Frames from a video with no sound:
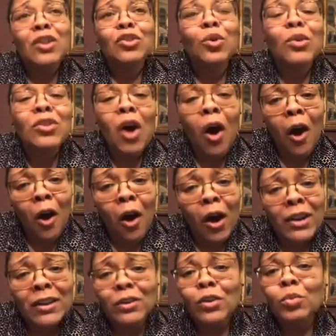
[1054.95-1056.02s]
So it's
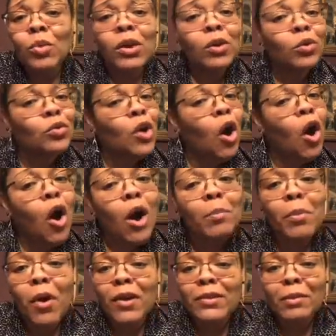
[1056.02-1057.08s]
hard. This is one of those
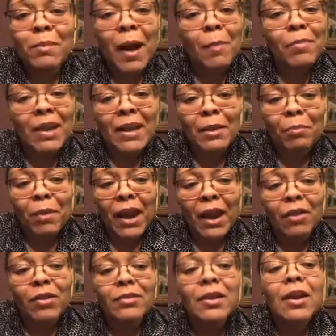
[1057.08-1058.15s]
hard parts about being a
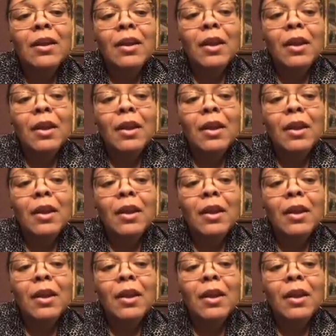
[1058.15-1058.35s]
parent.